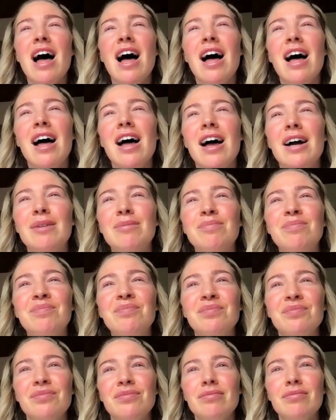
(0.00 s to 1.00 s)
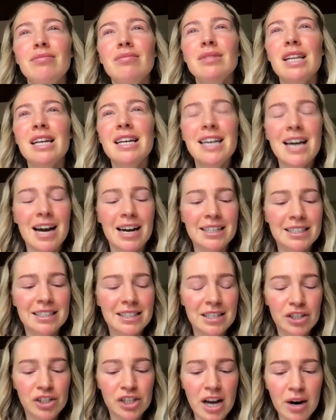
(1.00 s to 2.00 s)
Um, yeah, I did
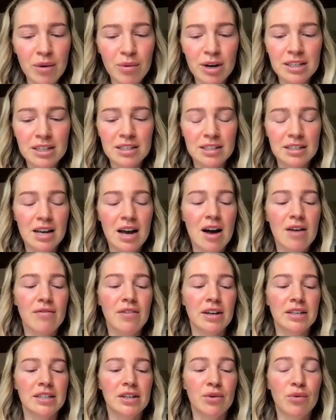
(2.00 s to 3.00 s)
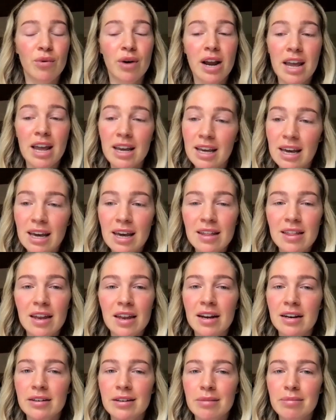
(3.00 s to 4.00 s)
the chakra stuff. I did Reiki. Then
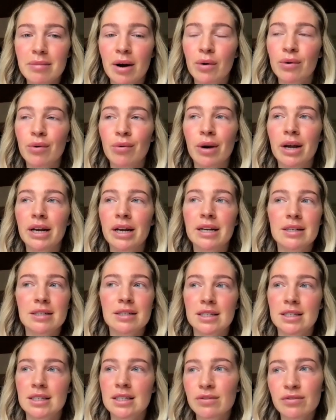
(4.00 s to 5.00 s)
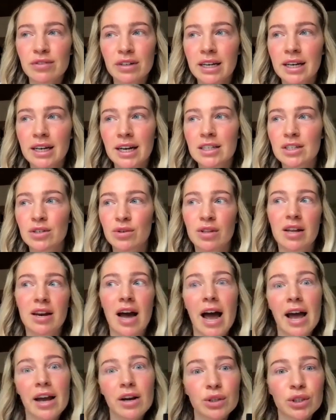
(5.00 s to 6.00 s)
I did my own Reiki certificate so that
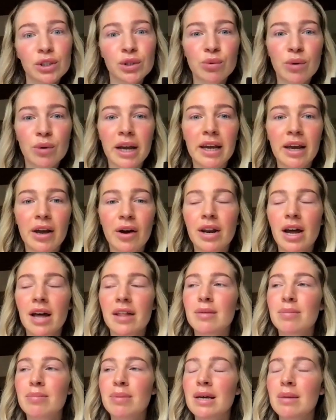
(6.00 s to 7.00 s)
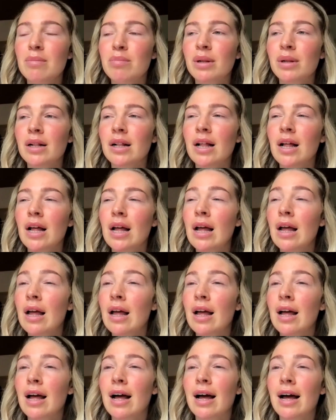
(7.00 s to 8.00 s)
I could do Reiki on other people.
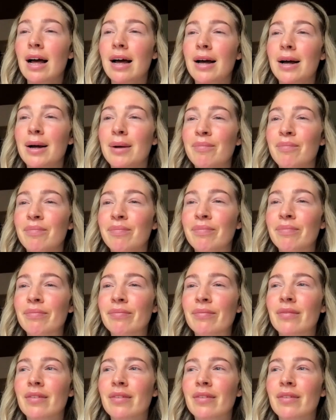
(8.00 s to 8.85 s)
Um,